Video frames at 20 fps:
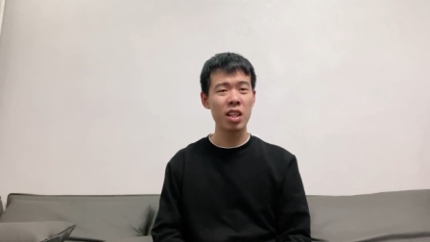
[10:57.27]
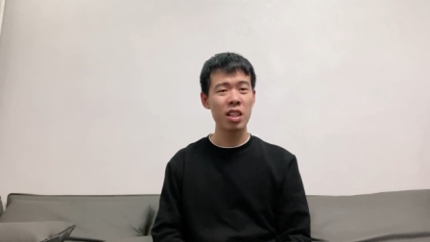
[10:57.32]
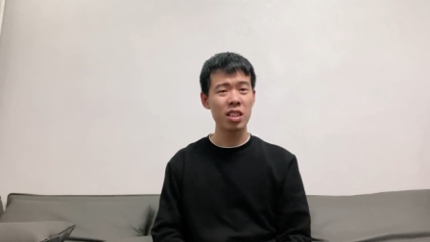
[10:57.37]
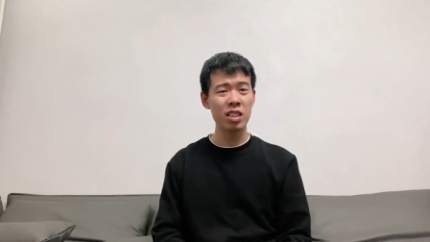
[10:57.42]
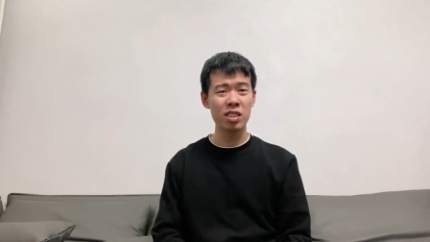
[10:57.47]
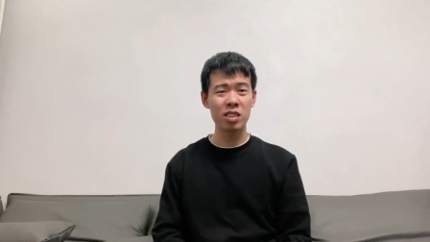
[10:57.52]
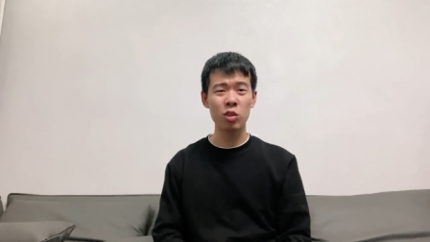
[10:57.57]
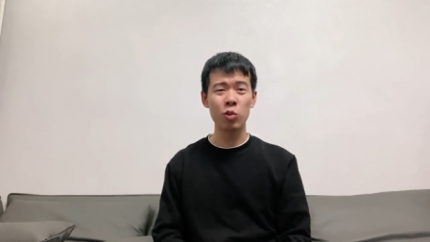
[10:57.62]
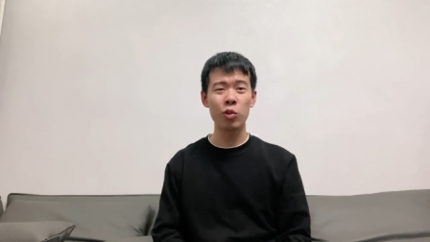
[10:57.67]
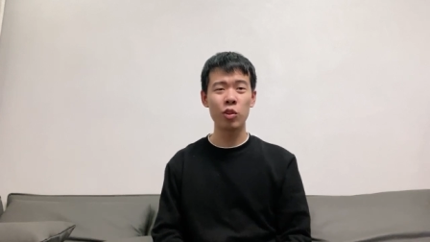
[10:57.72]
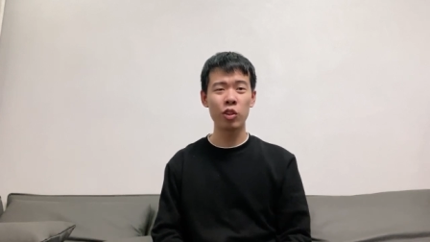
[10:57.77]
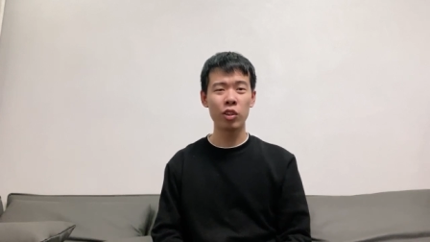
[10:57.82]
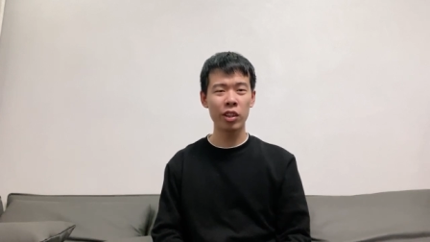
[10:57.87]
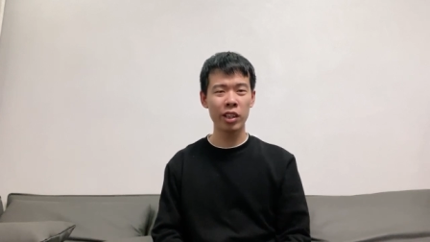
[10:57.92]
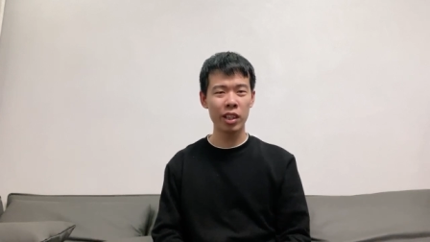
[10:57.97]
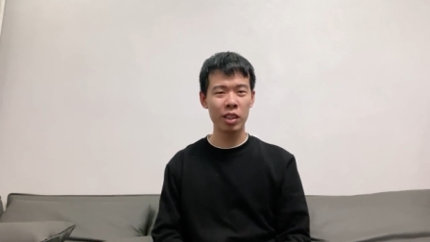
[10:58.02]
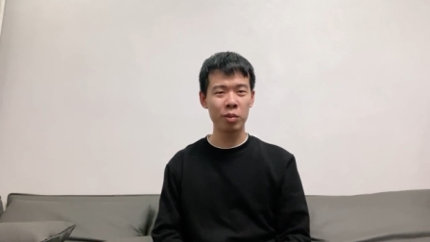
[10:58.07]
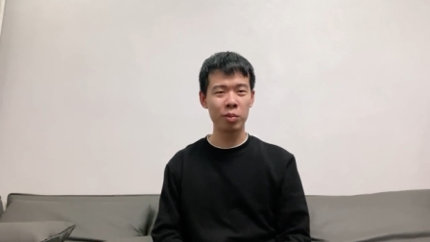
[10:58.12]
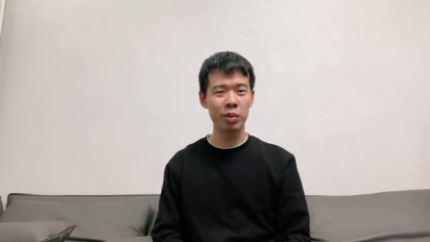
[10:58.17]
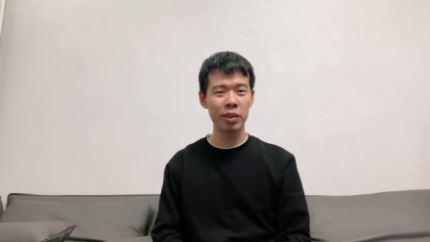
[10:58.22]
It will
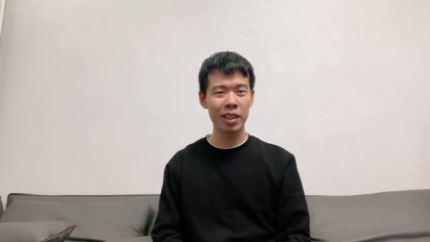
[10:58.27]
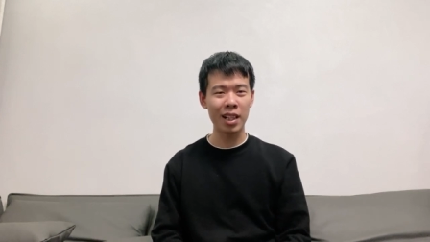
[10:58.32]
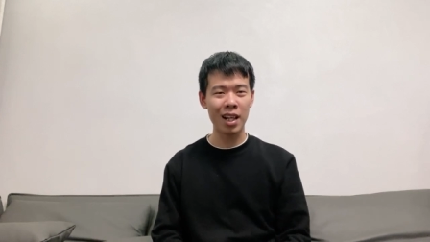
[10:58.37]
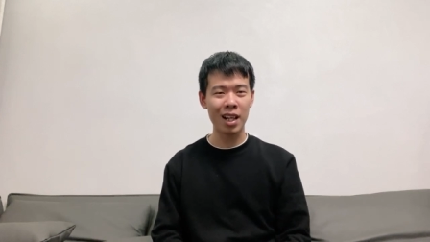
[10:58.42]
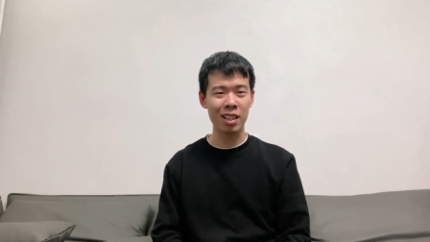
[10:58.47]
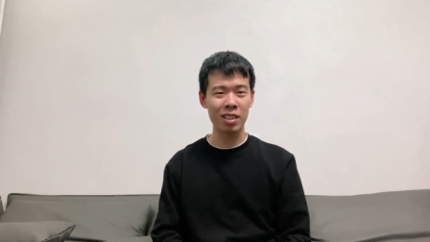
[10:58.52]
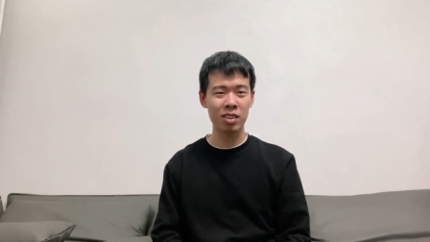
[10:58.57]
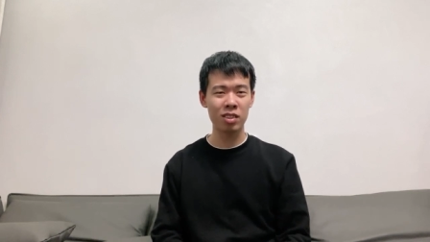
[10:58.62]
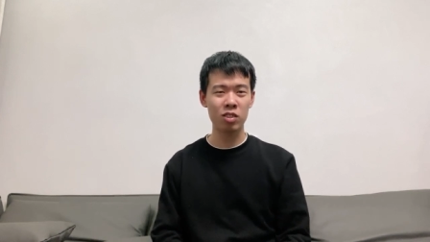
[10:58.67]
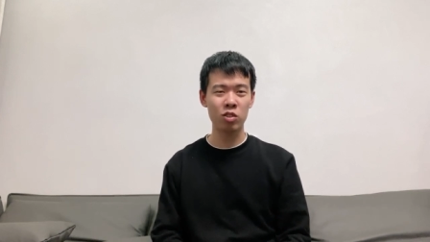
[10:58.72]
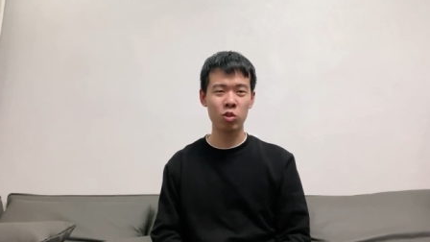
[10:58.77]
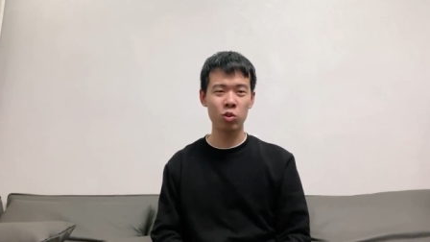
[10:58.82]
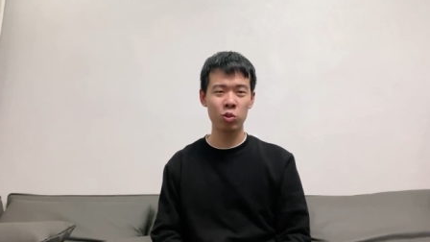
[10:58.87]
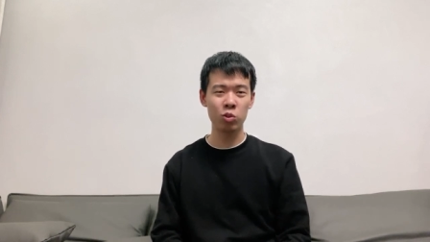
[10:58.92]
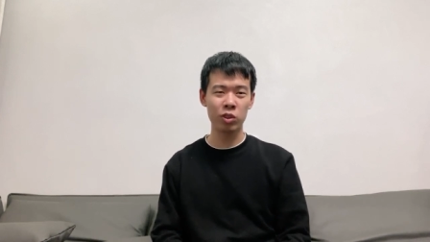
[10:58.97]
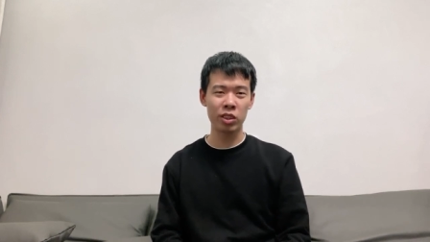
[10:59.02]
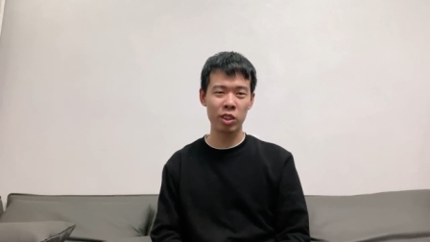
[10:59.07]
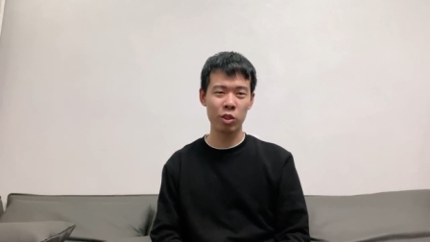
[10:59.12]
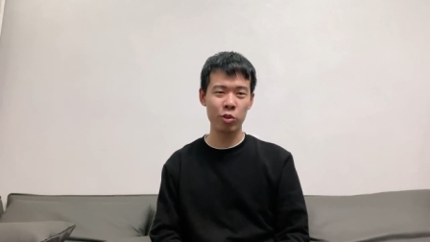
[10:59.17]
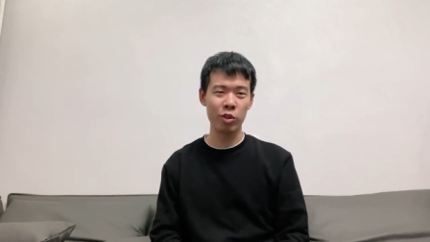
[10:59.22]
help us
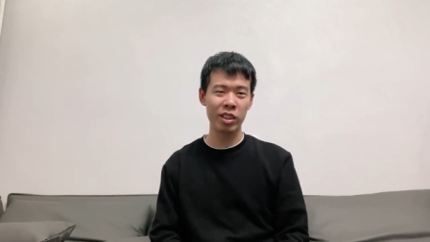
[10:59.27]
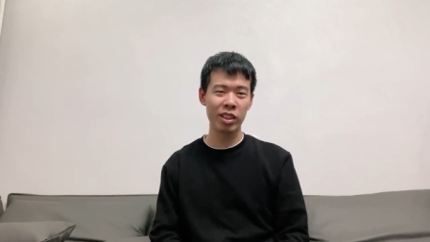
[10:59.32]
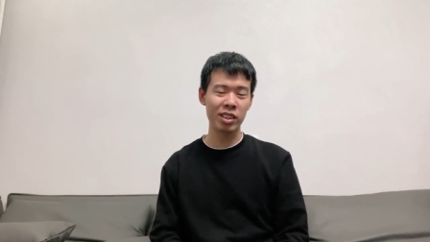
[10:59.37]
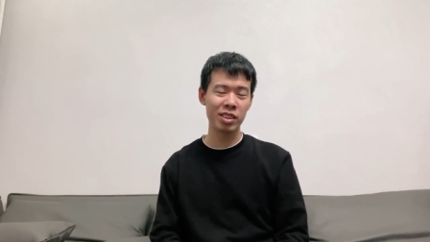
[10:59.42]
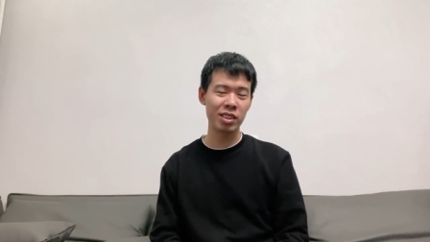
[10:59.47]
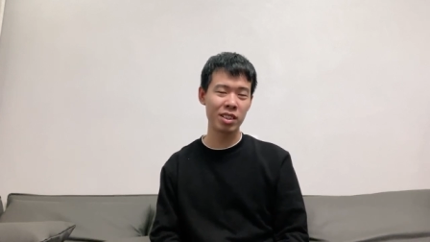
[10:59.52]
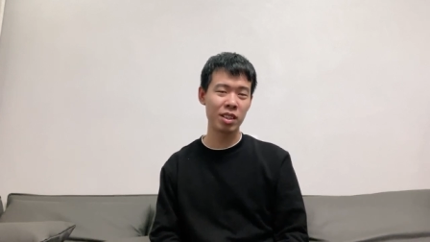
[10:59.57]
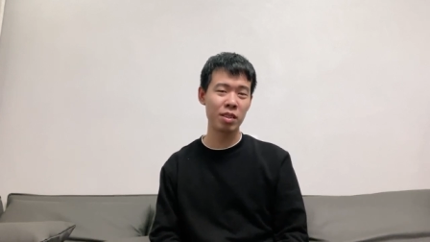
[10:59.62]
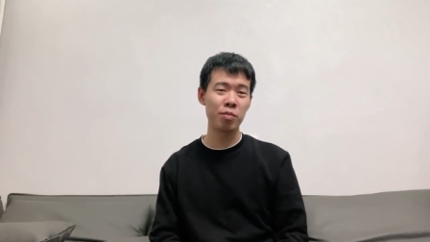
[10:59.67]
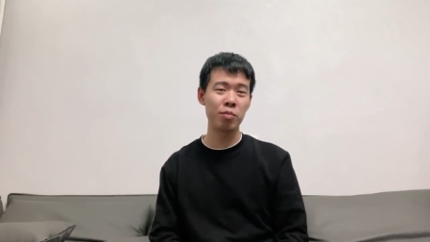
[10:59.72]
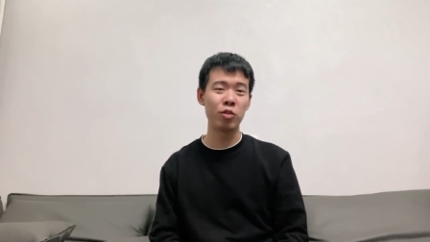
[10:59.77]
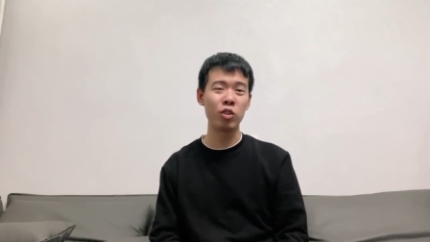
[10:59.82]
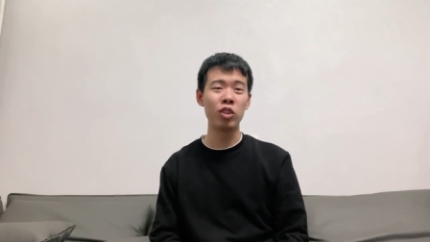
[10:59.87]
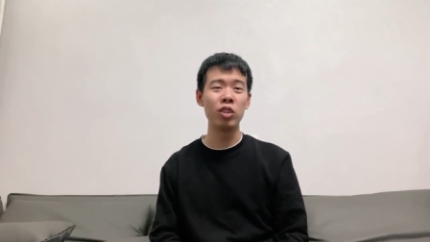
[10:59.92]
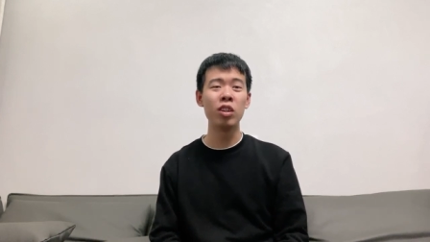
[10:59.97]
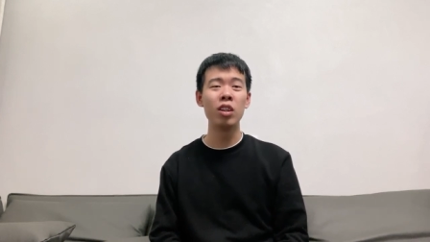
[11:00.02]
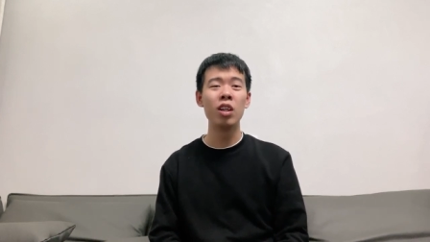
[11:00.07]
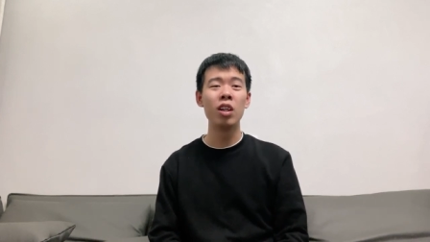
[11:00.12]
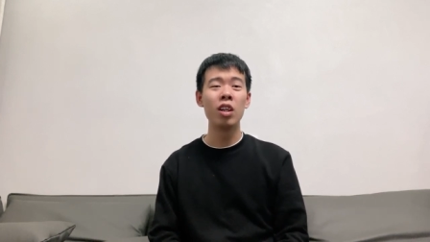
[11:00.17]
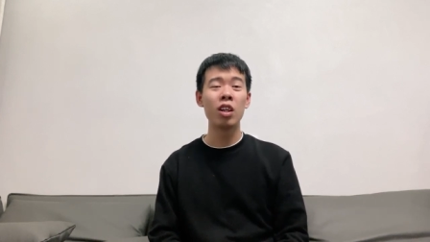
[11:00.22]
to create a
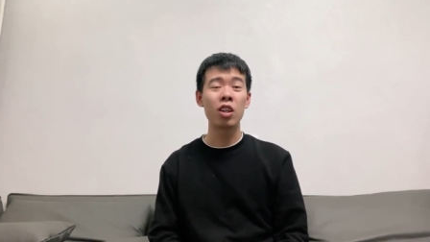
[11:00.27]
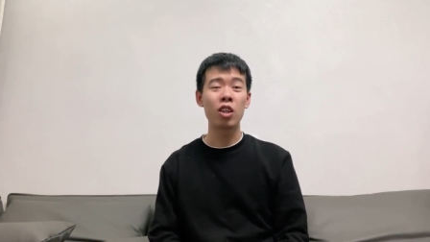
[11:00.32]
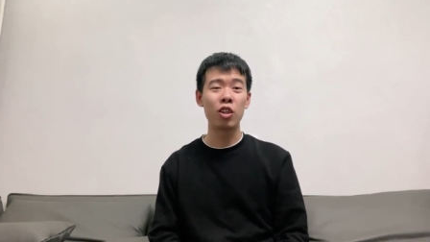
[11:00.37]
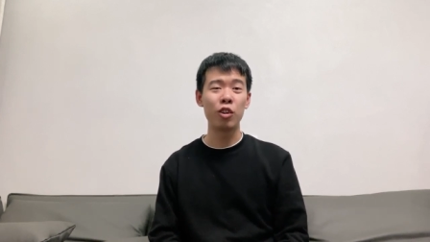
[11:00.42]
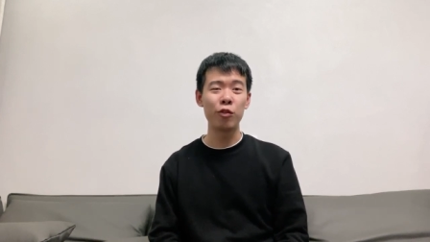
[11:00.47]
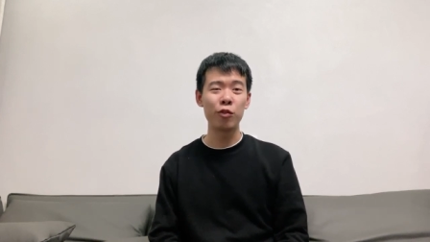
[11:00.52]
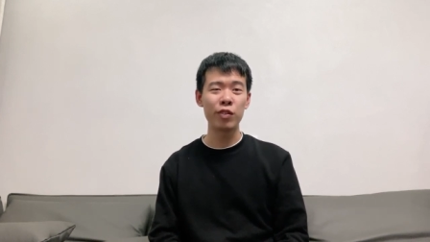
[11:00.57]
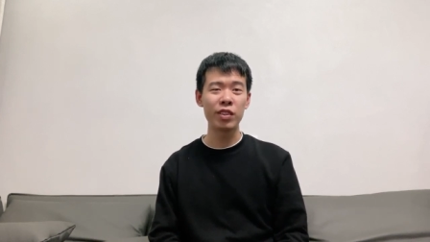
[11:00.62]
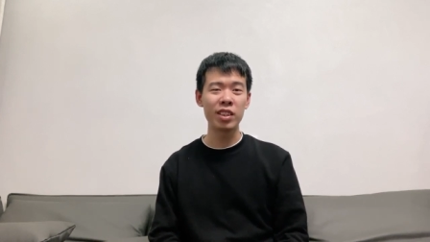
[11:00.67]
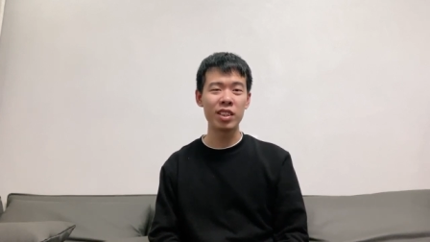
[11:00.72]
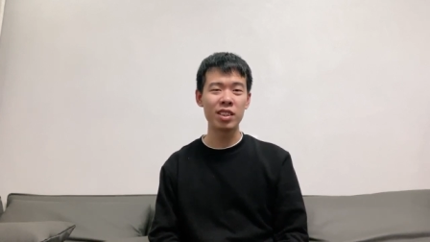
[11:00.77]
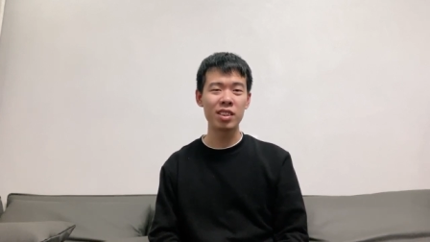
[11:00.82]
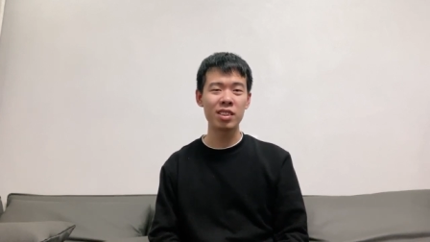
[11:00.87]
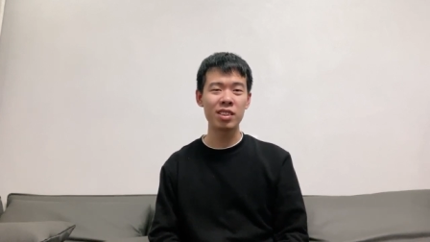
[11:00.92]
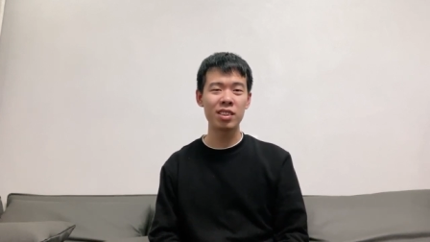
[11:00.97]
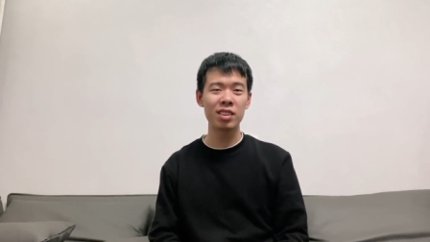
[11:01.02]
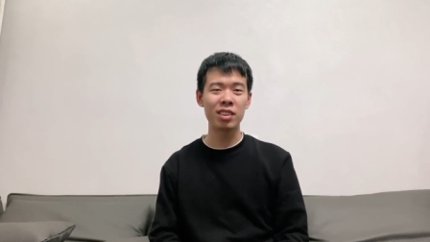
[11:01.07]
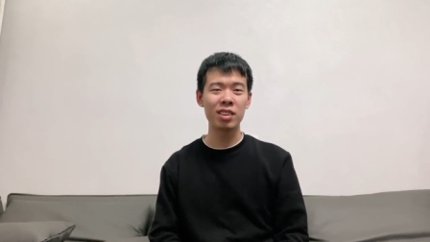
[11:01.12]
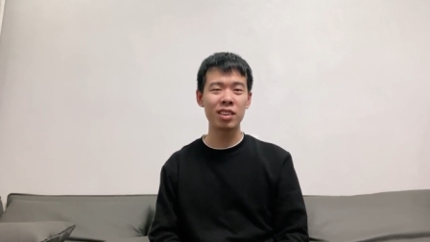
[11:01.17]
more convenient